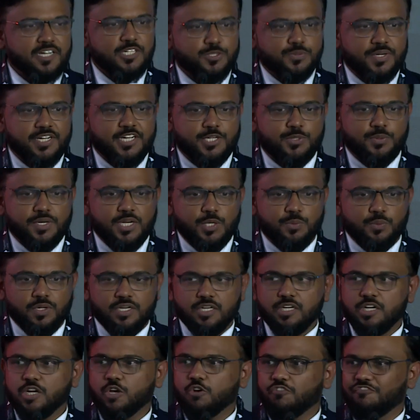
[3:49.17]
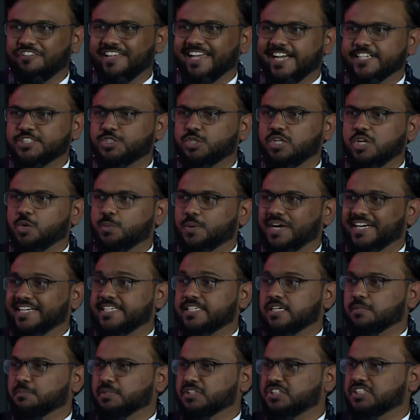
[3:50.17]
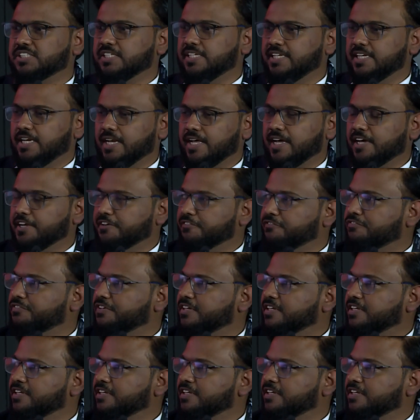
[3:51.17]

2021, we actually went commercially live.